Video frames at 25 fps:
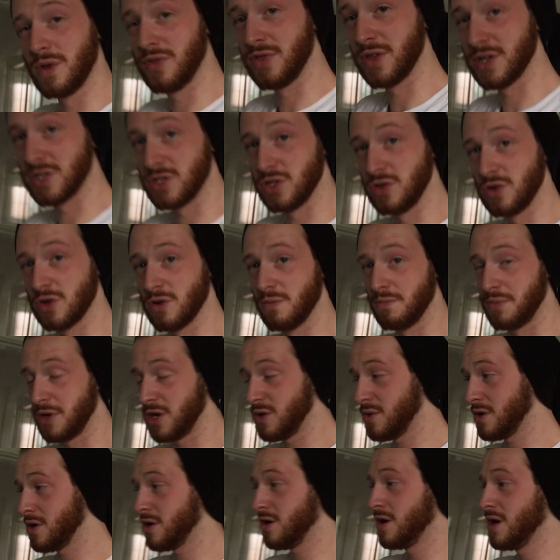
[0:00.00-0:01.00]
with this new
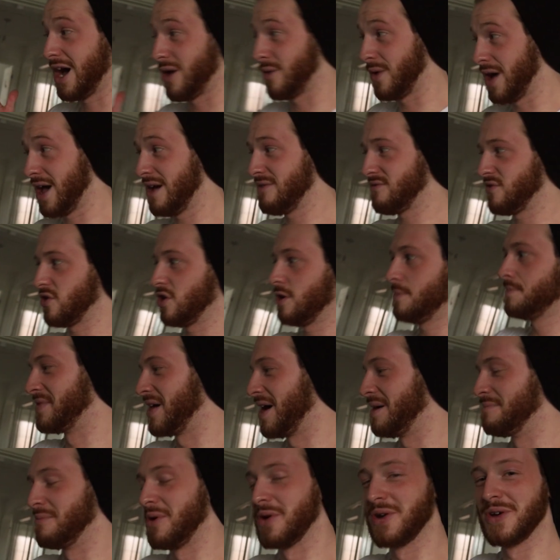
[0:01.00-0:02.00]
computer. However,
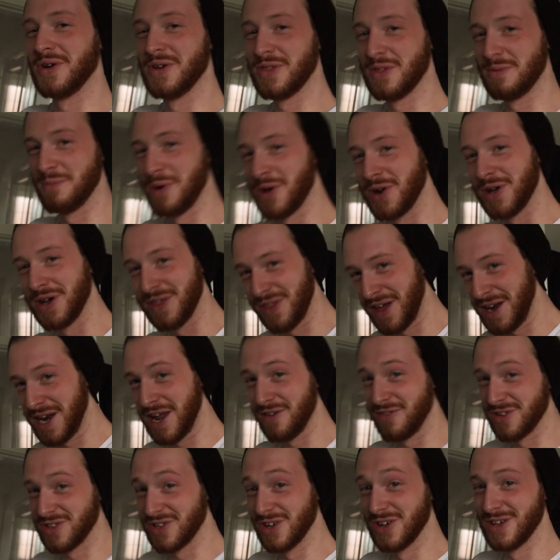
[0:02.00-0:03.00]
that monitor, the monitor that
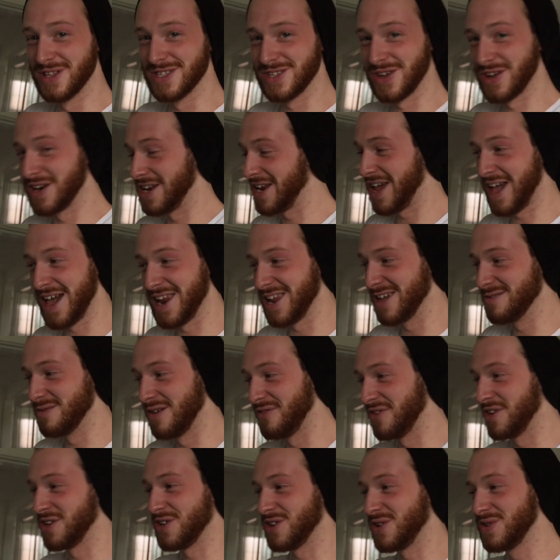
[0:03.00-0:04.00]
never turns on in any of
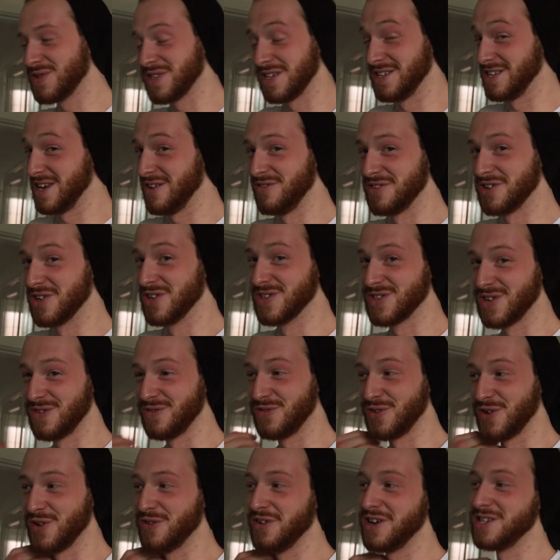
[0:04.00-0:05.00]
my videos, it never turns
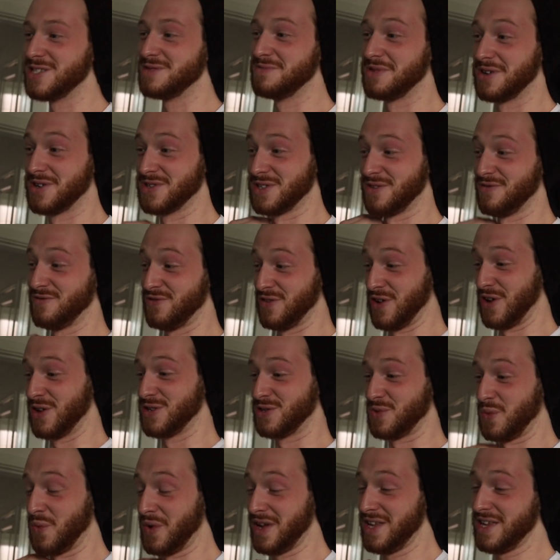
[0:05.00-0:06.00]
on for a reason because the
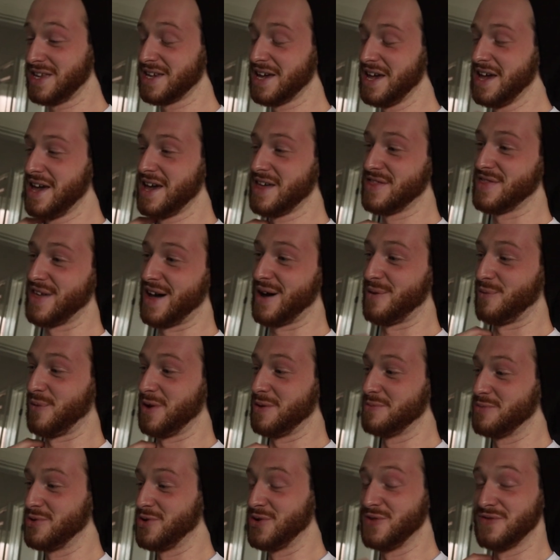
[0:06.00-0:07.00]
first week that
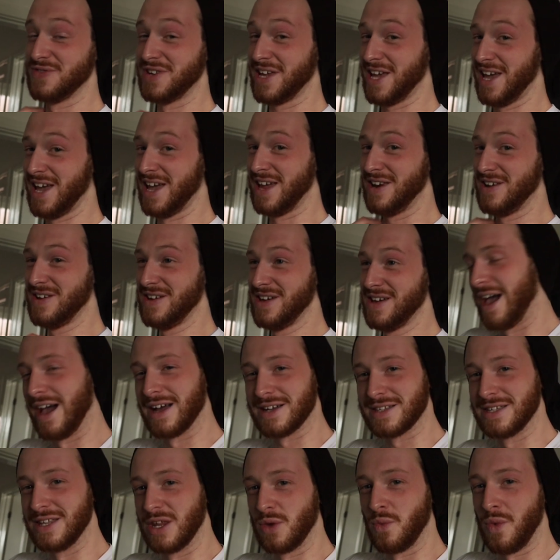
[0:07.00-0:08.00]
we moved in, I
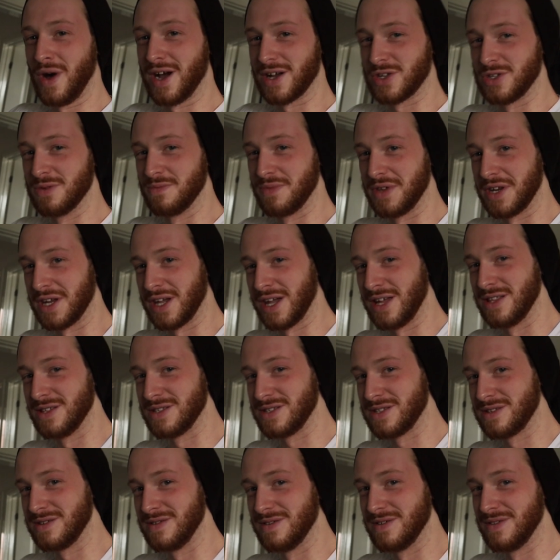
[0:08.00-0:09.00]
accidentally whacked something
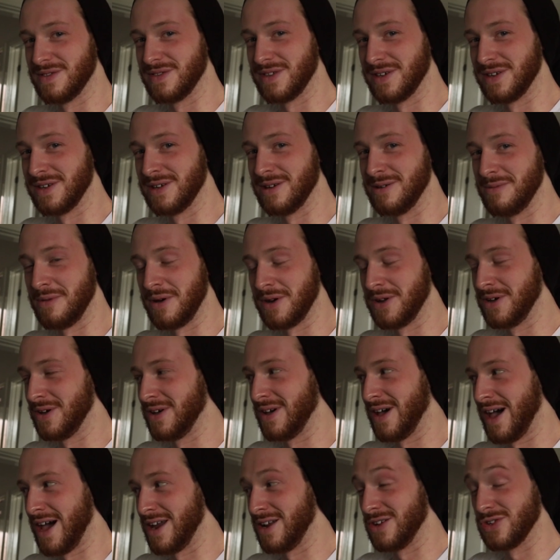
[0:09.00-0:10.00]
against the
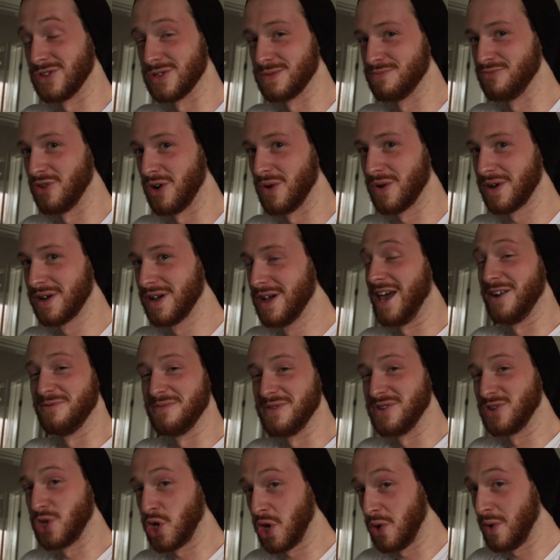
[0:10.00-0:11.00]
monitor and it just broke. And I've
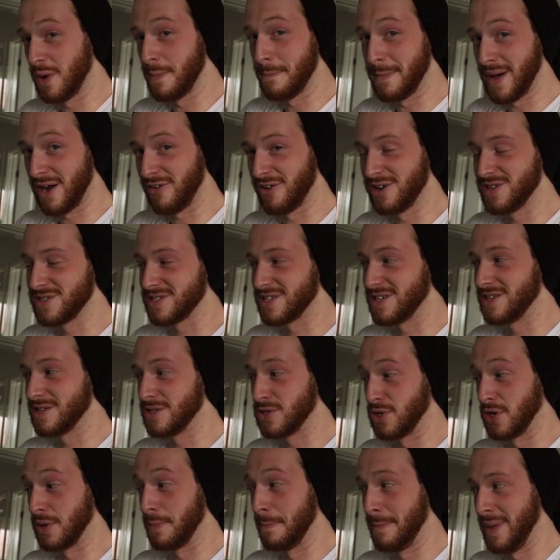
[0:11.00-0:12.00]
been too embarrassed
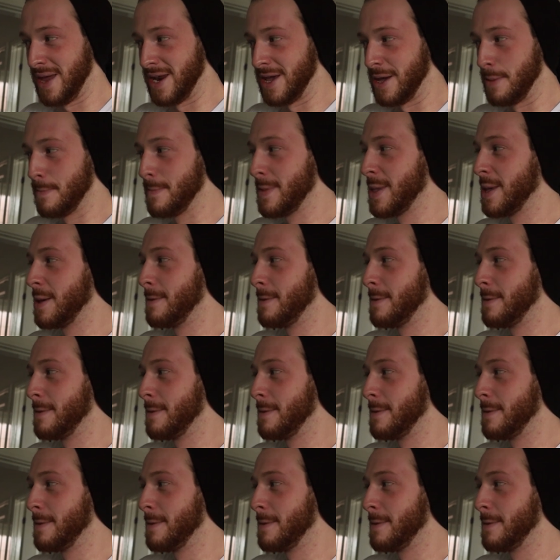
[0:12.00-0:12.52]
to bin it.